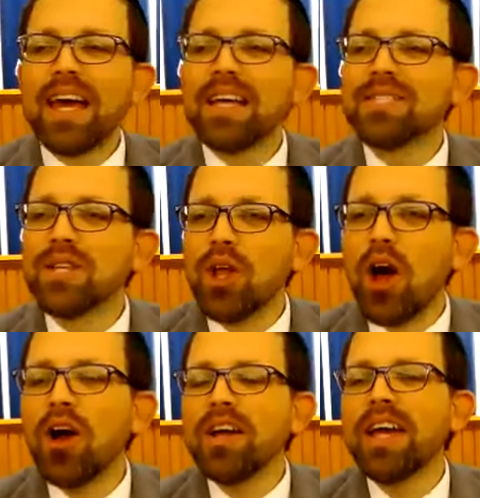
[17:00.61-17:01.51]
as
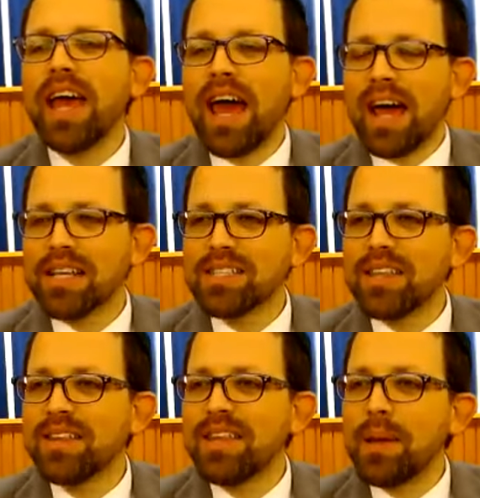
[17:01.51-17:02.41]
long as
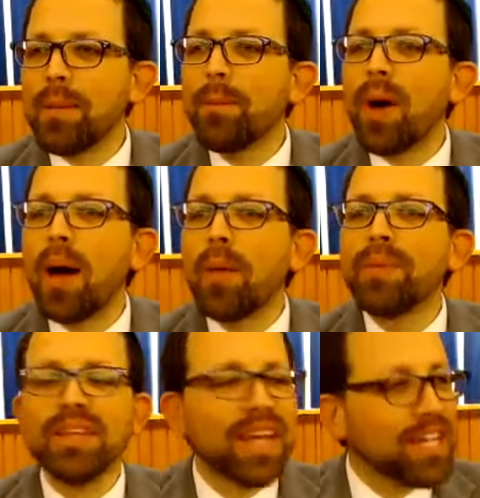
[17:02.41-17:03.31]
the
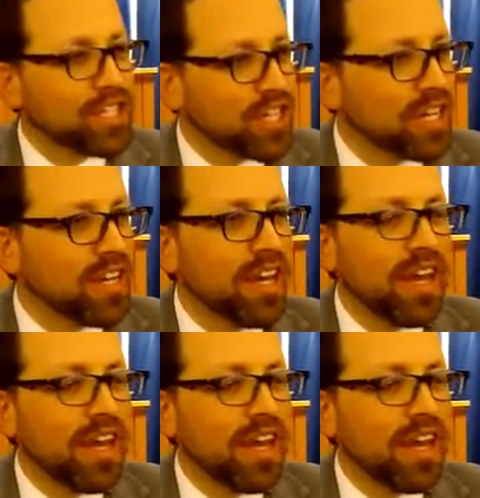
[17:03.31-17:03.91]
population